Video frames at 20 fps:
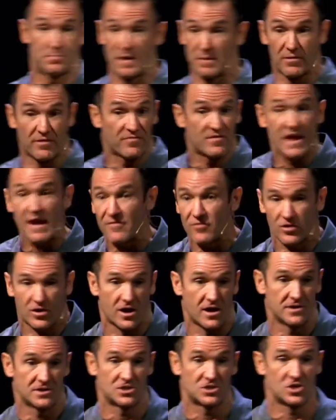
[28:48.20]
people have never
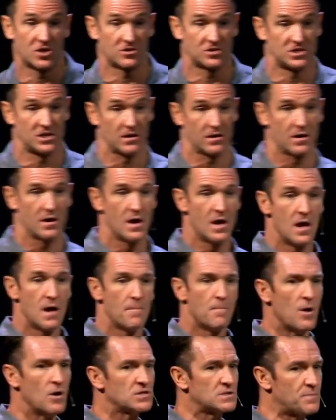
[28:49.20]
gone to church here.
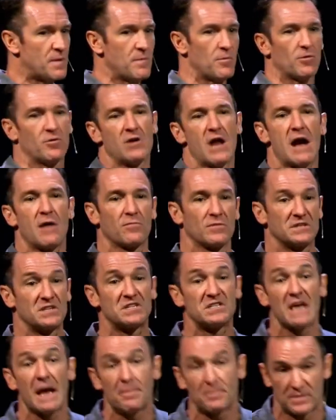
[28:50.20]
Most people are not
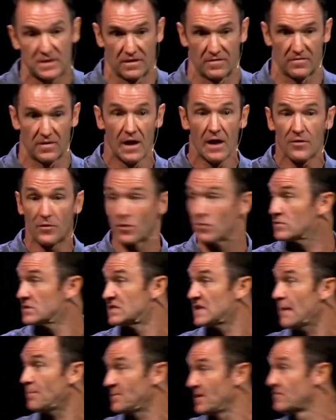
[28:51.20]
receptive. They're
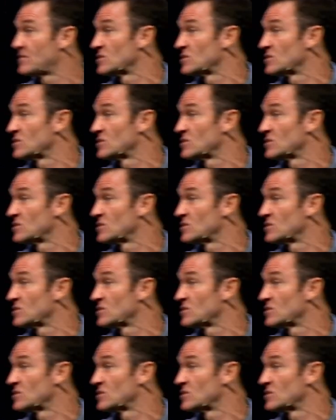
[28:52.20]
receptive